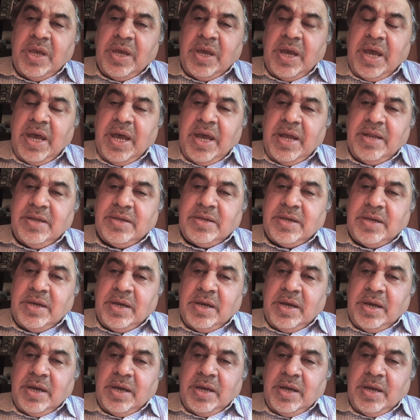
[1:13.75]
and
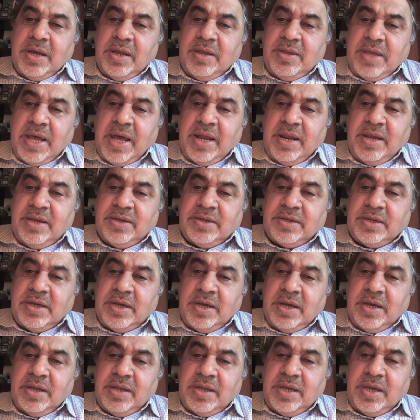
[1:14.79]
that is
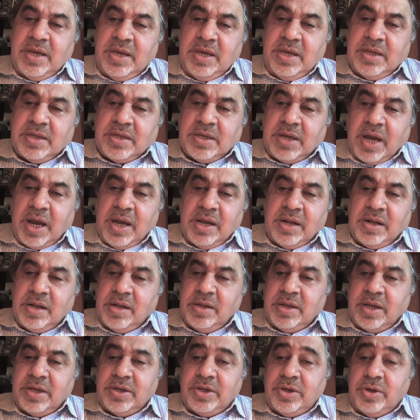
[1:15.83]
the title
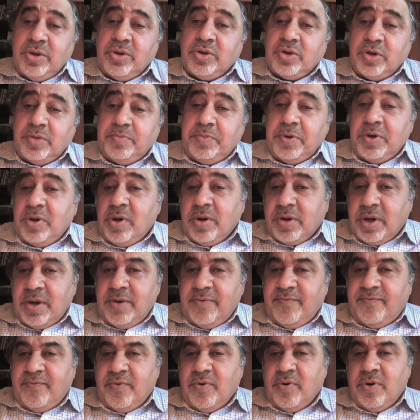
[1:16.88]
that you should be looking
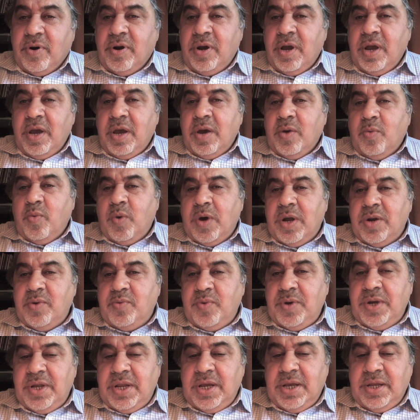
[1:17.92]
for when
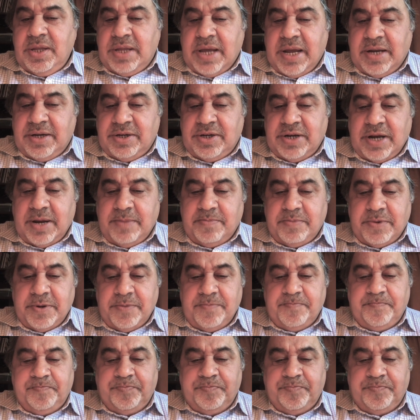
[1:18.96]
reading that chapter.